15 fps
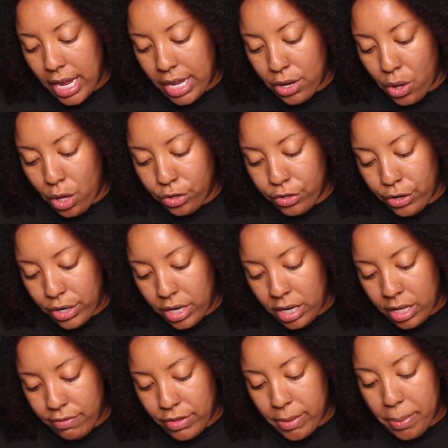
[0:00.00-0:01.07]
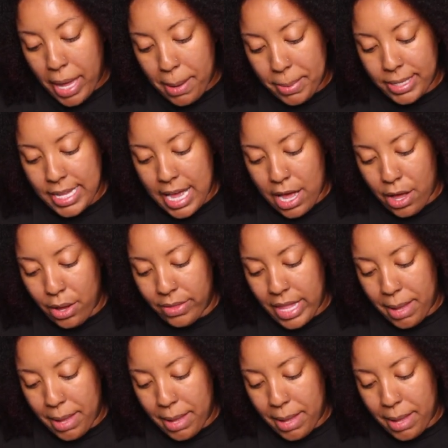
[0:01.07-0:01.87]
an alternative to paper towel.